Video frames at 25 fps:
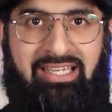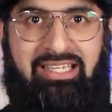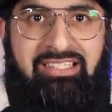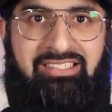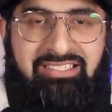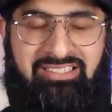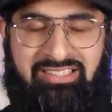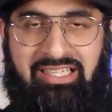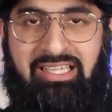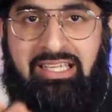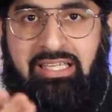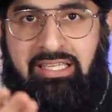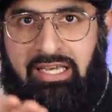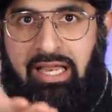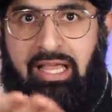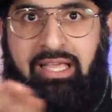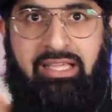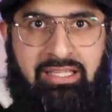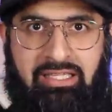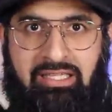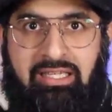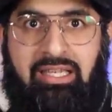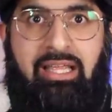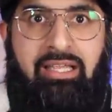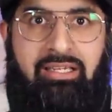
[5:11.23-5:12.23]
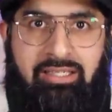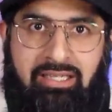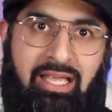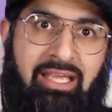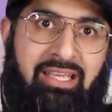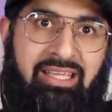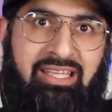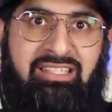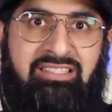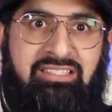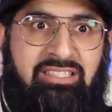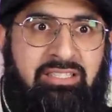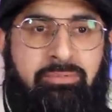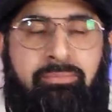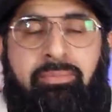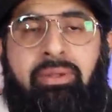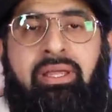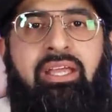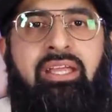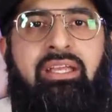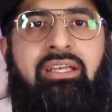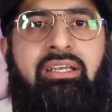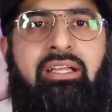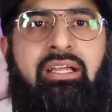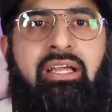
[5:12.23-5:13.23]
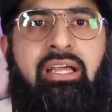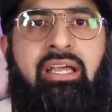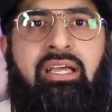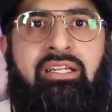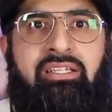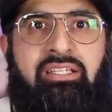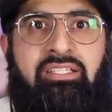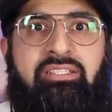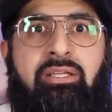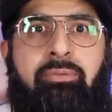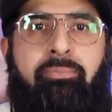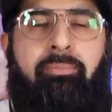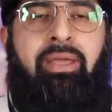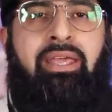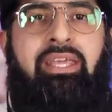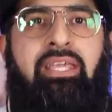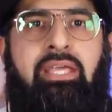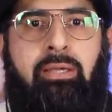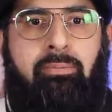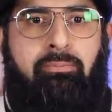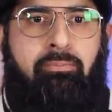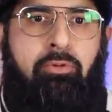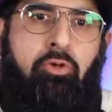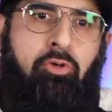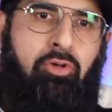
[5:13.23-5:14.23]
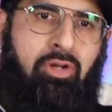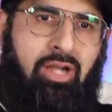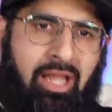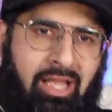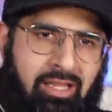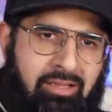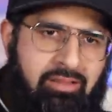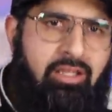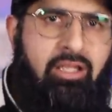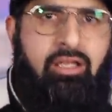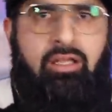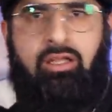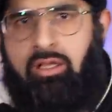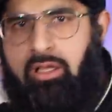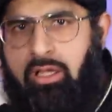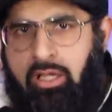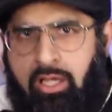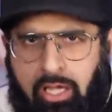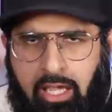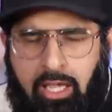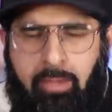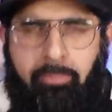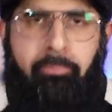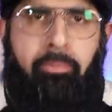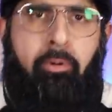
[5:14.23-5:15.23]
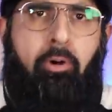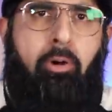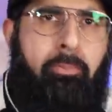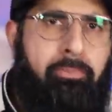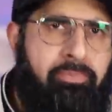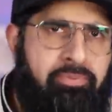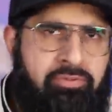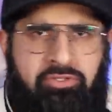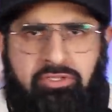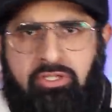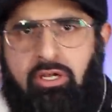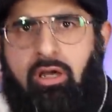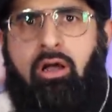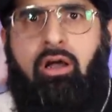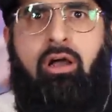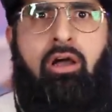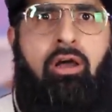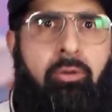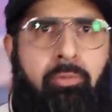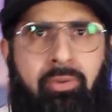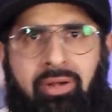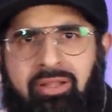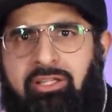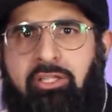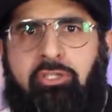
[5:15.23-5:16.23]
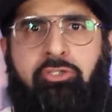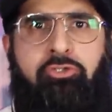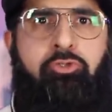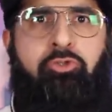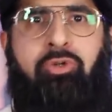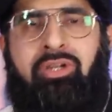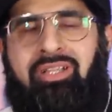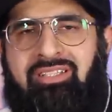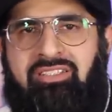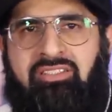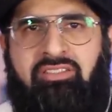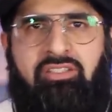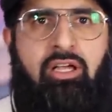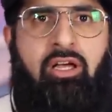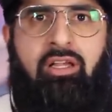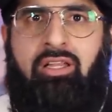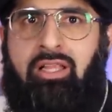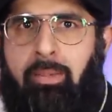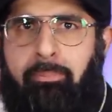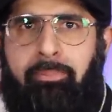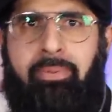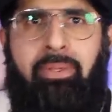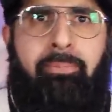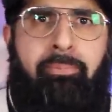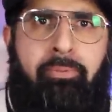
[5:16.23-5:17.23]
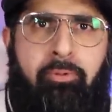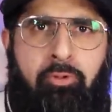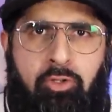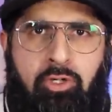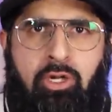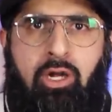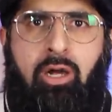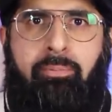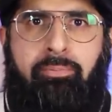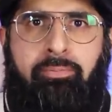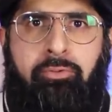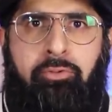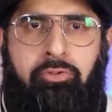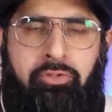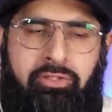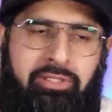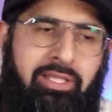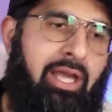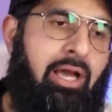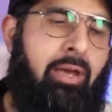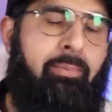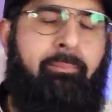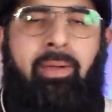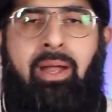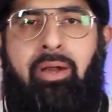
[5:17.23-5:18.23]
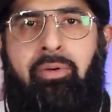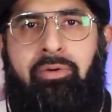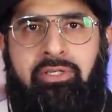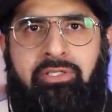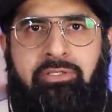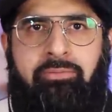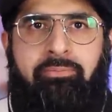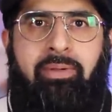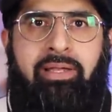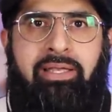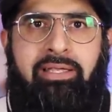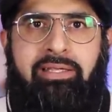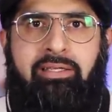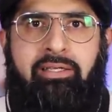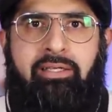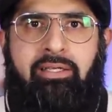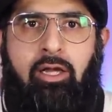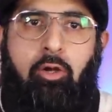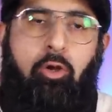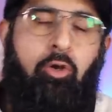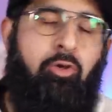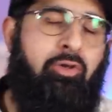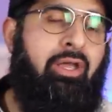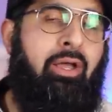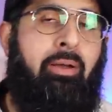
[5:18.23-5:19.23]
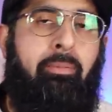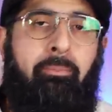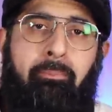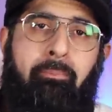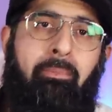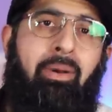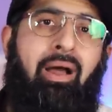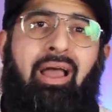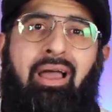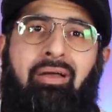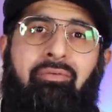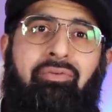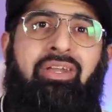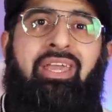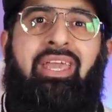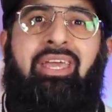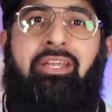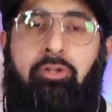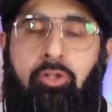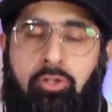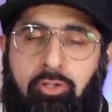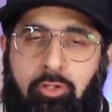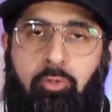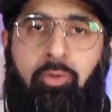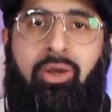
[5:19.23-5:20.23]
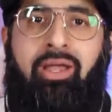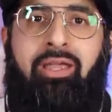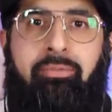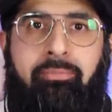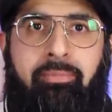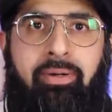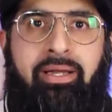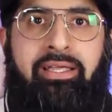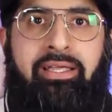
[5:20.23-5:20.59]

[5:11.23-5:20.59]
in his scene, like like, he's admitting, it doesn't make him look like the hip hop star and the drill star that people look up to. Yeah, I'm married, mate. Oh, okay, might have a kid on the way,